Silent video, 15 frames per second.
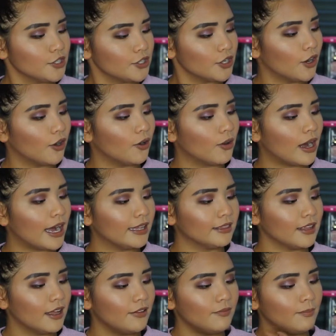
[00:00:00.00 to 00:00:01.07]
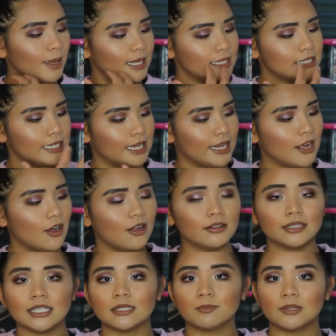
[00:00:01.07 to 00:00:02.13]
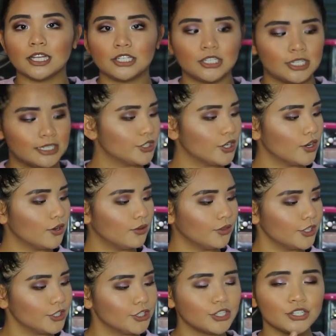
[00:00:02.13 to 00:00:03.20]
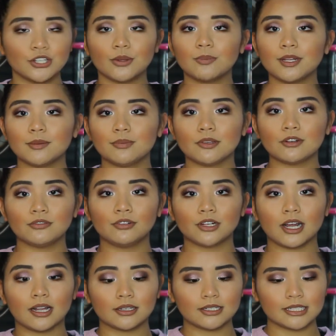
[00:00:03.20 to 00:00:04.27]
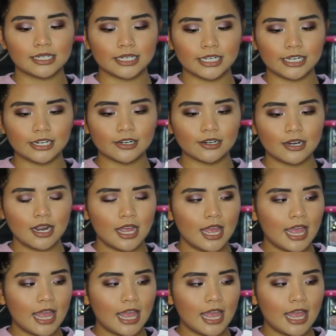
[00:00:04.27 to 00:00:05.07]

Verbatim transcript: So I love mixing all these blushes. So there's just so many beautiful colors in here.